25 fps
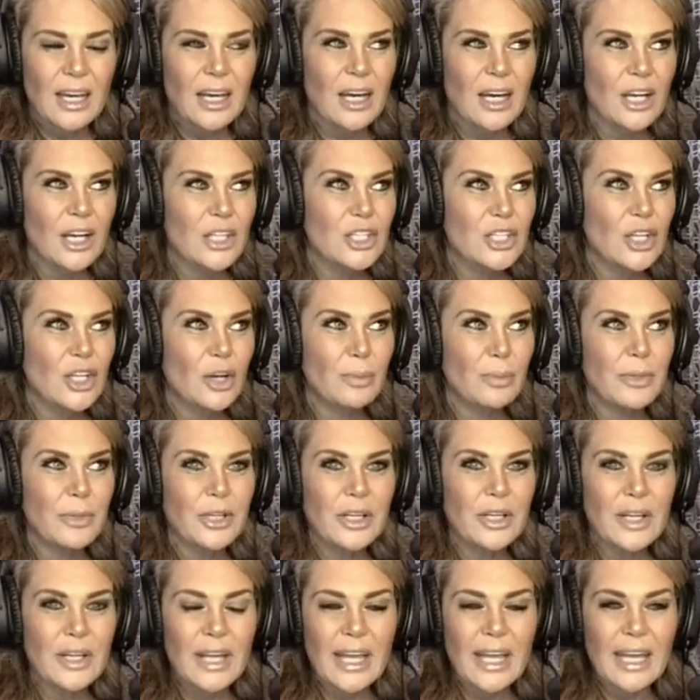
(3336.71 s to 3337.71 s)

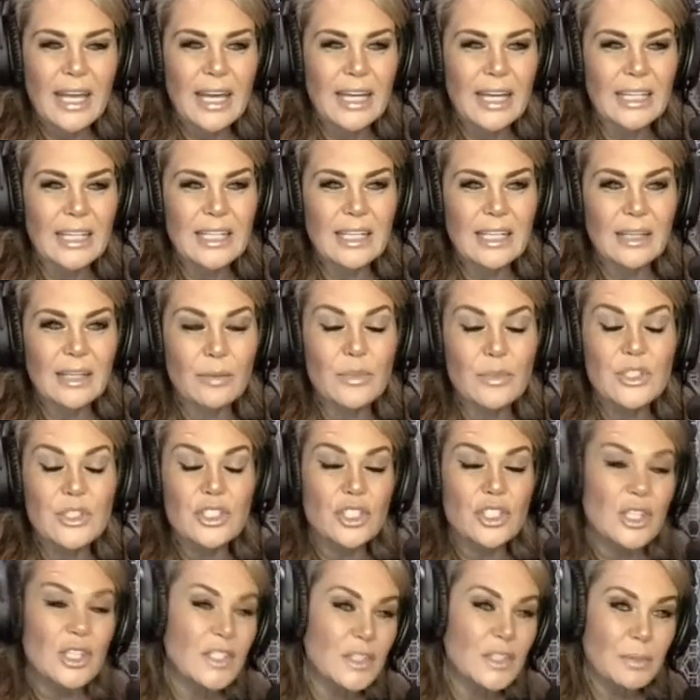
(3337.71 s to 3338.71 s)
October and it was
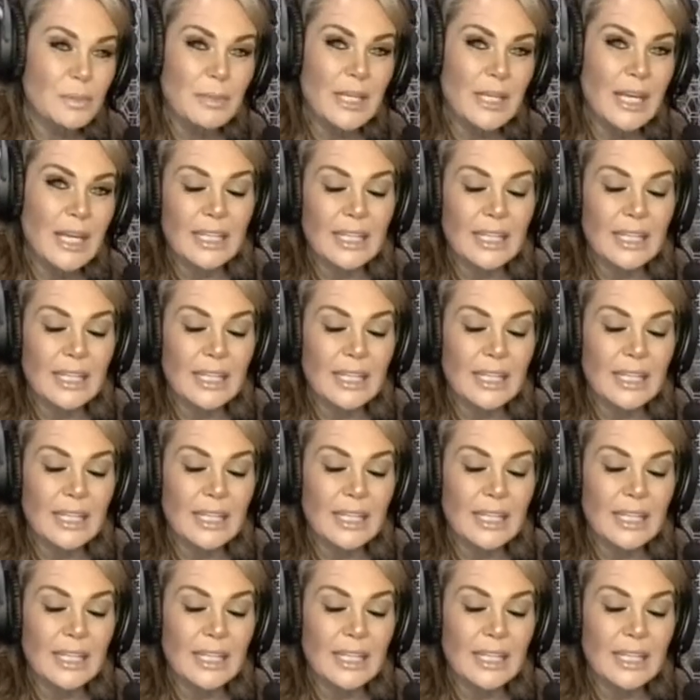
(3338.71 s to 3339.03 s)
just me.